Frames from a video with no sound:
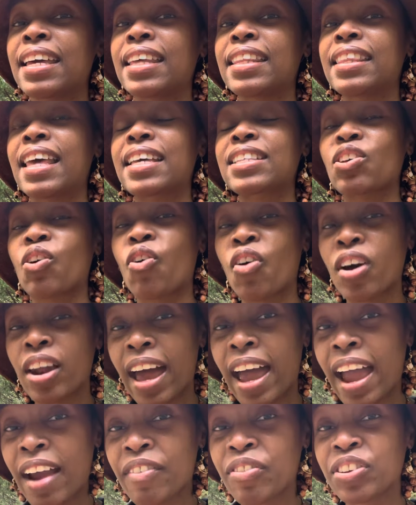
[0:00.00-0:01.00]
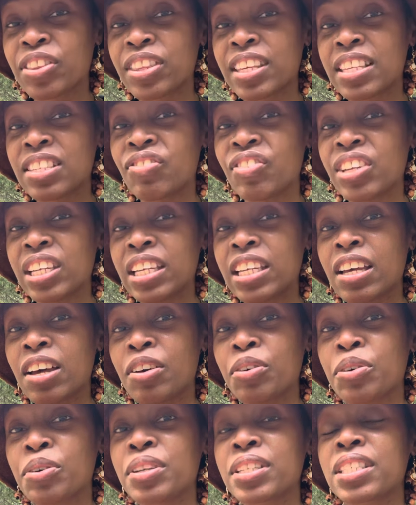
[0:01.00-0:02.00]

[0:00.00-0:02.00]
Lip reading: That's all I have for this video.